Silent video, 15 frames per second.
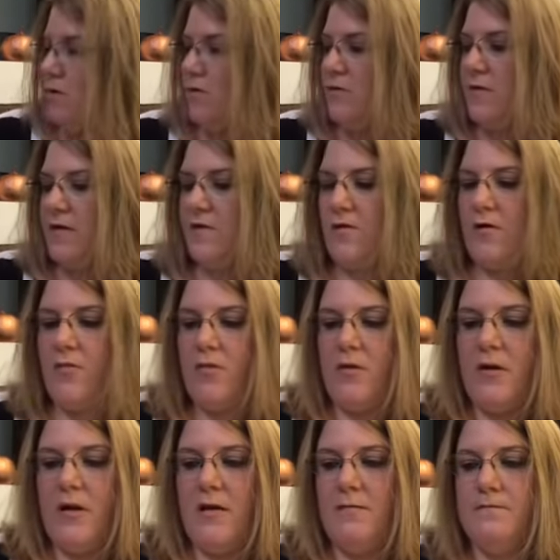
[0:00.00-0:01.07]
Oh, these are
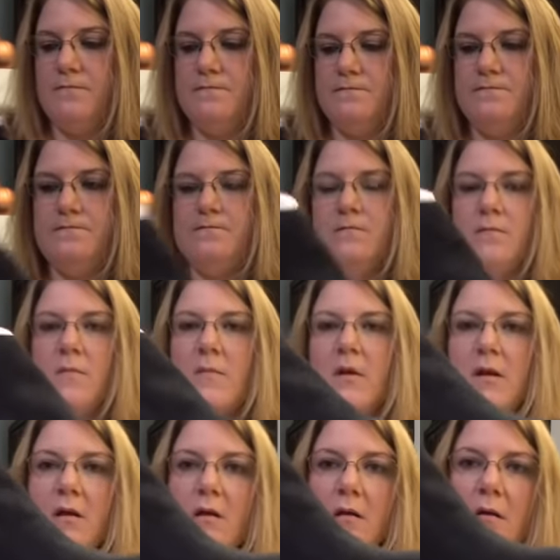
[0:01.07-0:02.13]
pretty.
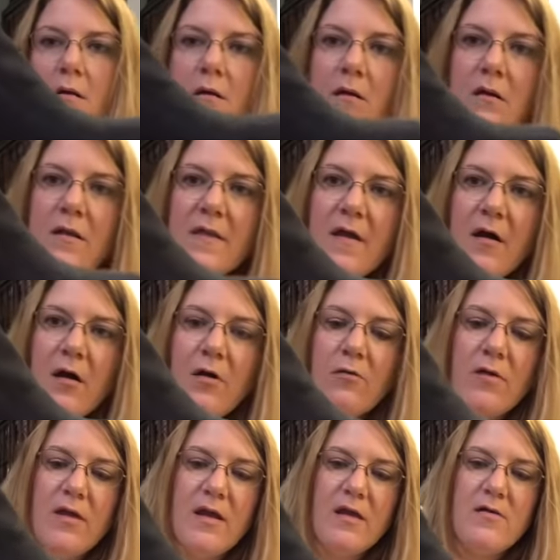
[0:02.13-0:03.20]
Like, they are
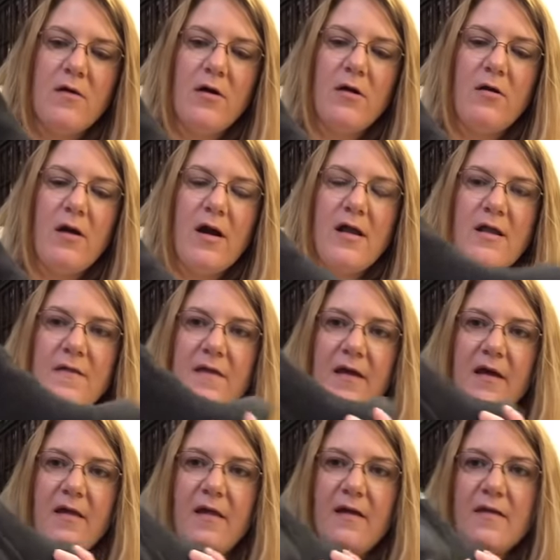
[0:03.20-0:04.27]
really a dark gray, and I think
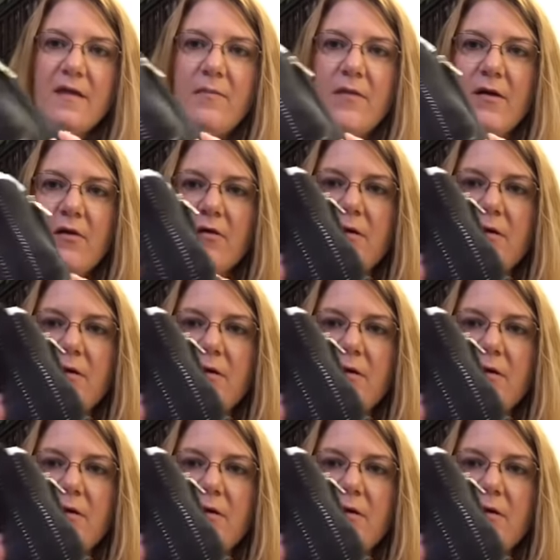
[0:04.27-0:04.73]
I like that better